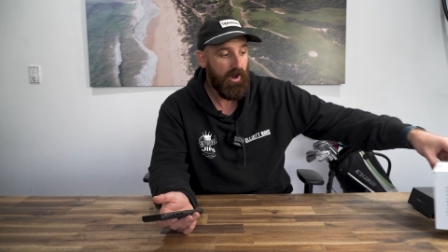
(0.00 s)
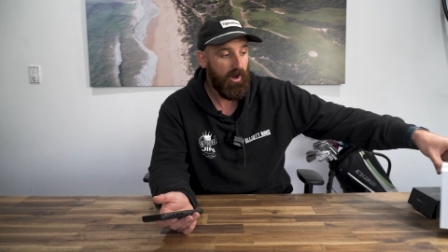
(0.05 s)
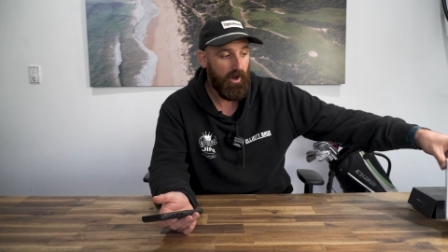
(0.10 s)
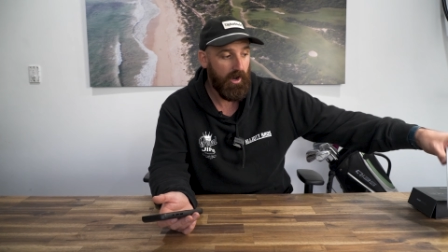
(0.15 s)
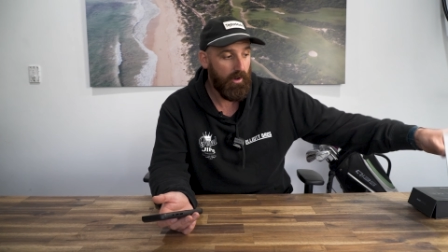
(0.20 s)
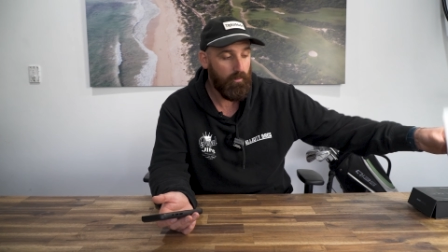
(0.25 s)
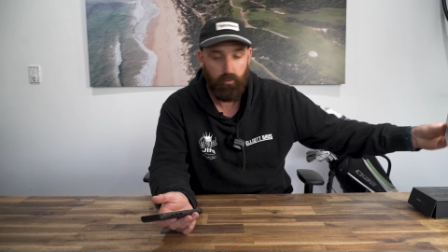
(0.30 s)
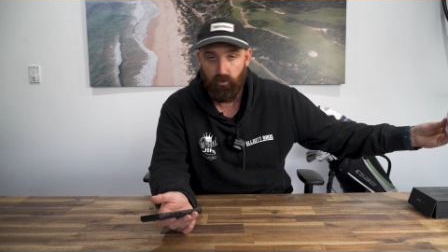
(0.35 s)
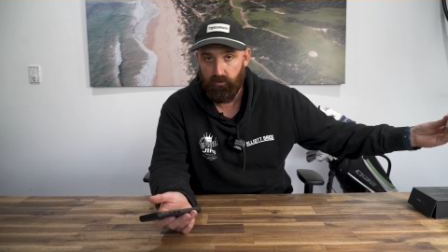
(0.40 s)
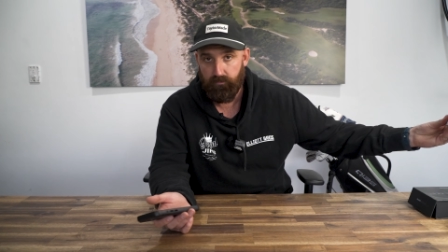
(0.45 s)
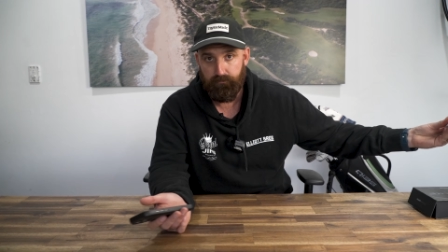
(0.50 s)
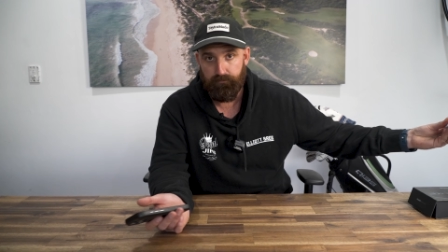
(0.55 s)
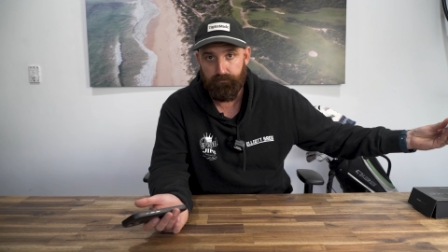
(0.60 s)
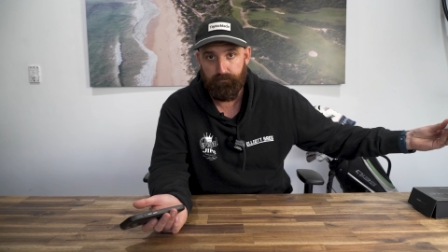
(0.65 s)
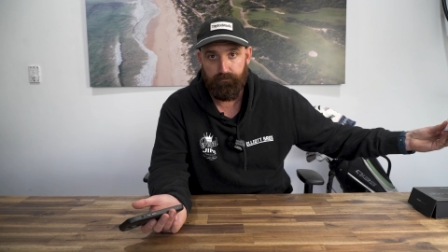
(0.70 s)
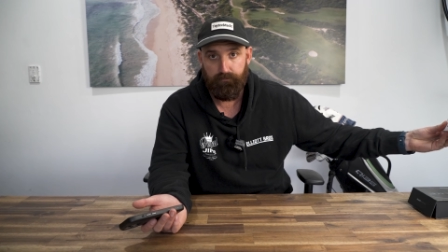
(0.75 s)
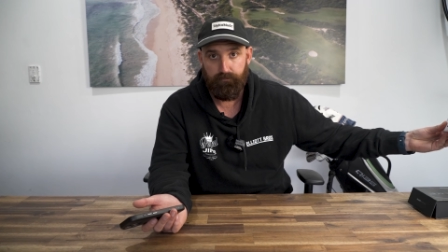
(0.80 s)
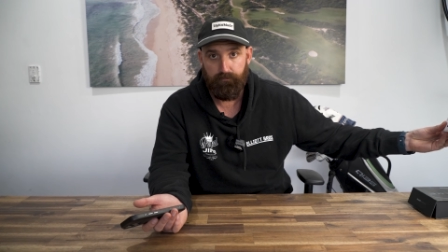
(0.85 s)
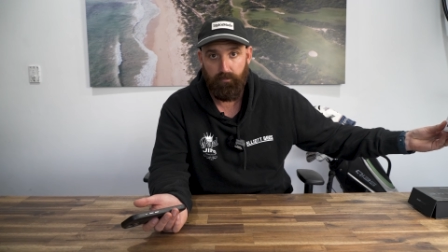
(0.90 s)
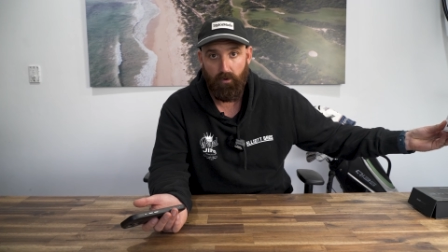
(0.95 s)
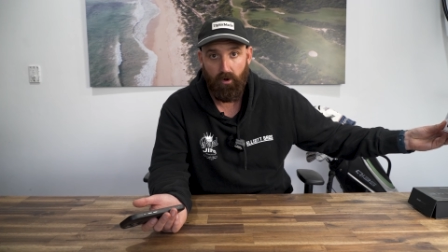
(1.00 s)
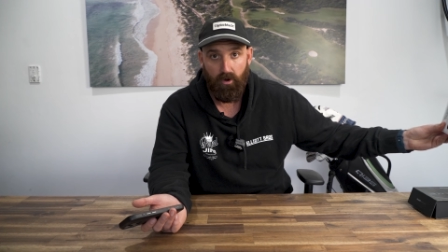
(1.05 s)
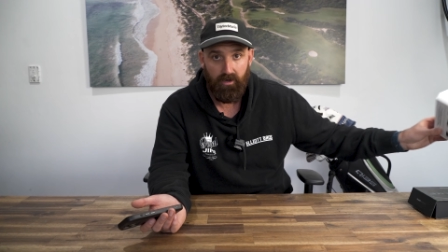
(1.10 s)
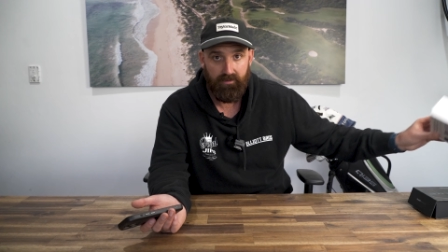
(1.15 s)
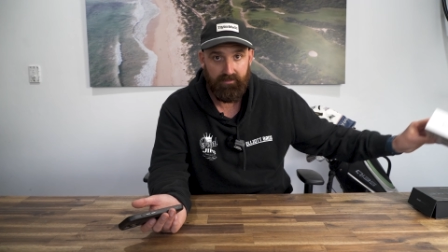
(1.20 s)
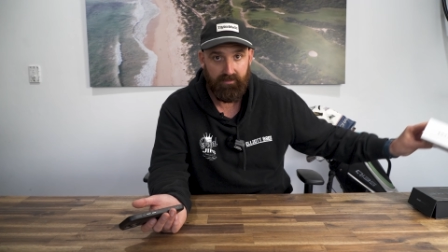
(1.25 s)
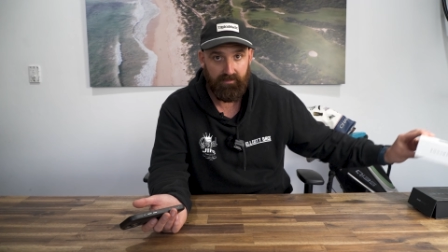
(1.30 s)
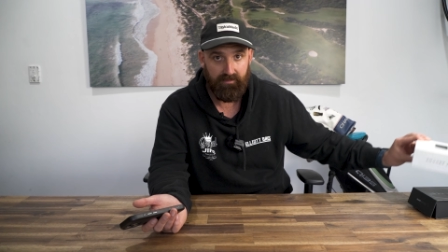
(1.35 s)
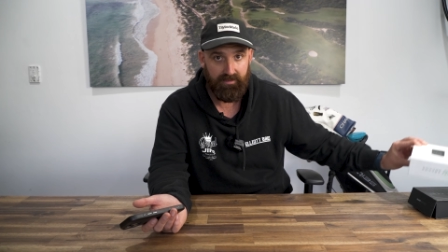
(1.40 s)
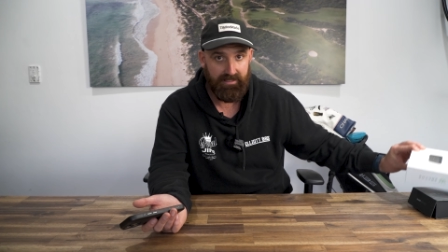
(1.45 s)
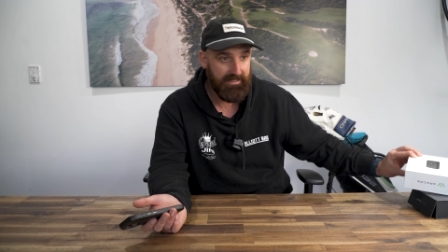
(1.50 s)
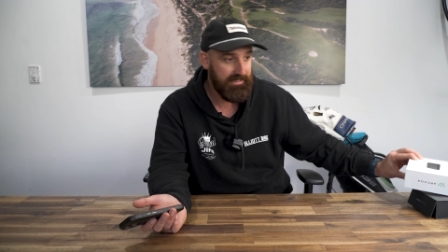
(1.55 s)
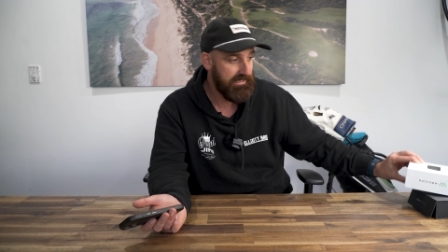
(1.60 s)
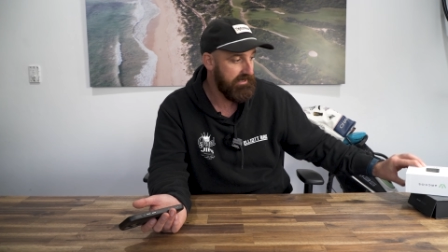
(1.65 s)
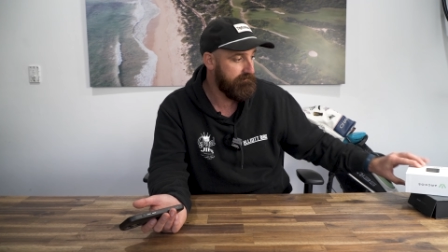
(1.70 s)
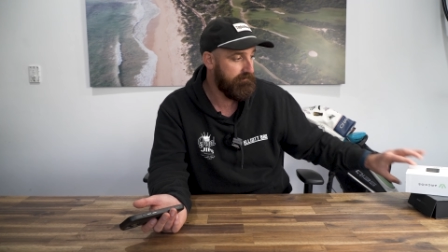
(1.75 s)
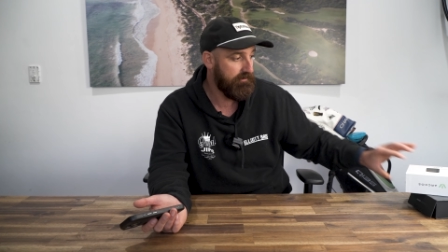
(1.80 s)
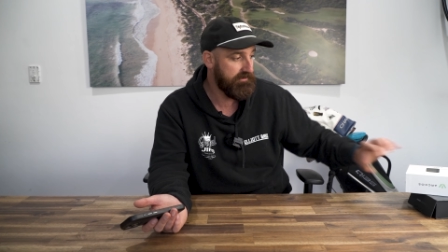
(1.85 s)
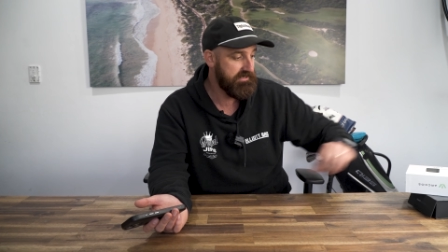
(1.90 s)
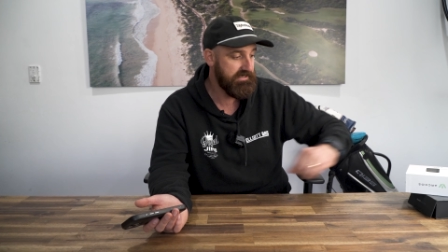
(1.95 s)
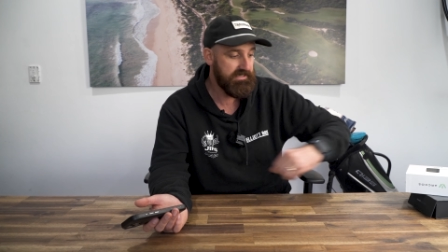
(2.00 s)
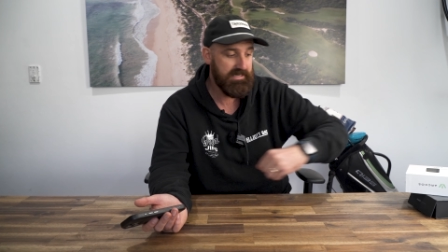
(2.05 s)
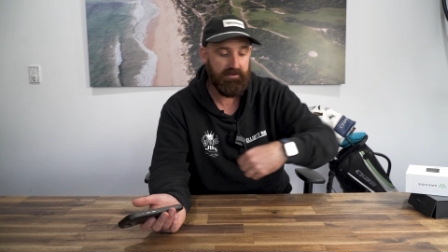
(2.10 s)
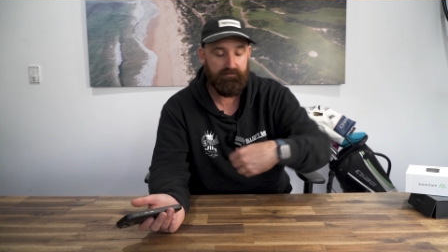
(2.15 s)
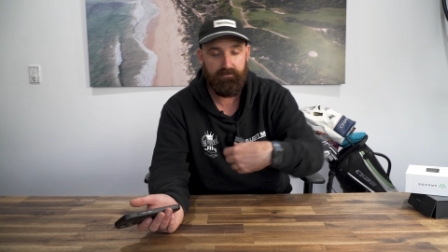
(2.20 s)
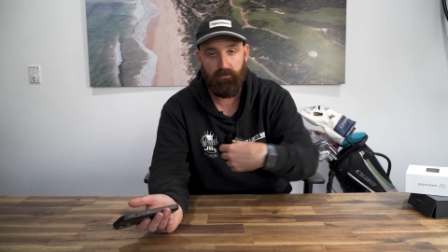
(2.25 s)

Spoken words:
I wouldn't buy the link if I didn't have